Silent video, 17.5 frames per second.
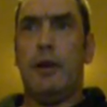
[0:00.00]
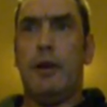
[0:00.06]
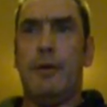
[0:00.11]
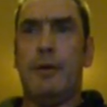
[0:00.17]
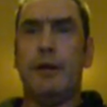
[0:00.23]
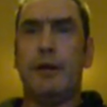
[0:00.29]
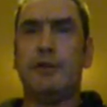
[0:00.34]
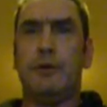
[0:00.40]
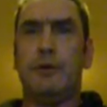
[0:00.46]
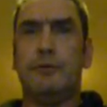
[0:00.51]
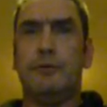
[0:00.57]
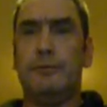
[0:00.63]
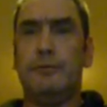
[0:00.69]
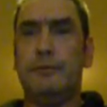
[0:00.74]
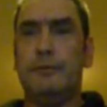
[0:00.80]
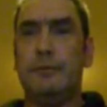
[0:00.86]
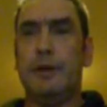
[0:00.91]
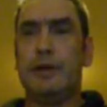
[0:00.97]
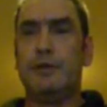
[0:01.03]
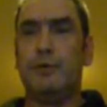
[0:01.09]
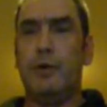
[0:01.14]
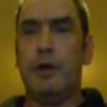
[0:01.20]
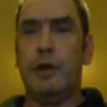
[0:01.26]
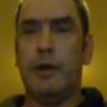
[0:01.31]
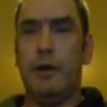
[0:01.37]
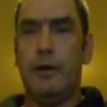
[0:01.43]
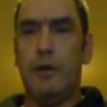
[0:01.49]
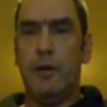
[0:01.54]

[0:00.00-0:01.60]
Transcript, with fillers: away until next week.